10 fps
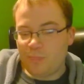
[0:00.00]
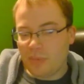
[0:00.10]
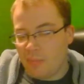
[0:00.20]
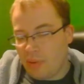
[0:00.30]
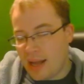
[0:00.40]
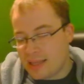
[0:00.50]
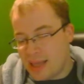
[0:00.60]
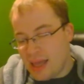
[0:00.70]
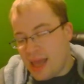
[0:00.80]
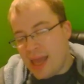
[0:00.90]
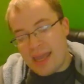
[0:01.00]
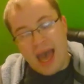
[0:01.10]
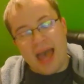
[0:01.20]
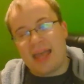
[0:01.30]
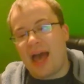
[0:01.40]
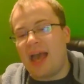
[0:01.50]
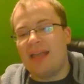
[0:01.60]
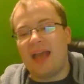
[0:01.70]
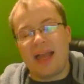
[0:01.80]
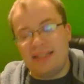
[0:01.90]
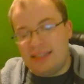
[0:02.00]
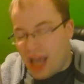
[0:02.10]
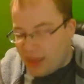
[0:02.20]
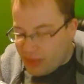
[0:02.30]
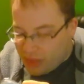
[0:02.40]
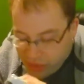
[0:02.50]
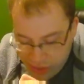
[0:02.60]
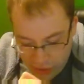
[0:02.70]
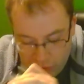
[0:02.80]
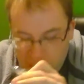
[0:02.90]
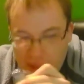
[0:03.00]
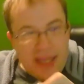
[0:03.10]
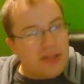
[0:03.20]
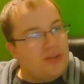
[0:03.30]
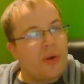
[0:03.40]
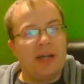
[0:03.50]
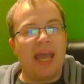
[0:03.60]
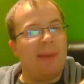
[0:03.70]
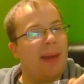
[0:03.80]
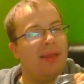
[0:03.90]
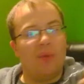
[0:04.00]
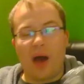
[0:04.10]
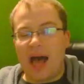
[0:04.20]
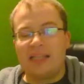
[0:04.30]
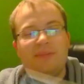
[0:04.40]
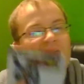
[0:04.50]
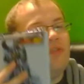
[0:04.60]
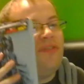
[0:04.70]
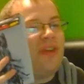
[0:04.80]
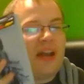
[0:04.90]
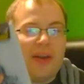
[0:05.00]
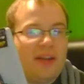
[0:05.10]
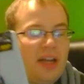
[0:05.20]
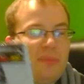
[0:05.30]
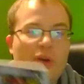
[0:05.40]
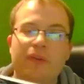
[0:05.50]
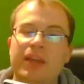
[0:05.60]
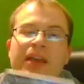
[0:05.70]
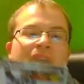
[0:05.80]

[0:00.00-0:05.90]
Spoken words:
But I thoroughly enjoyed Ant-Man and the Wasp. Very good movie.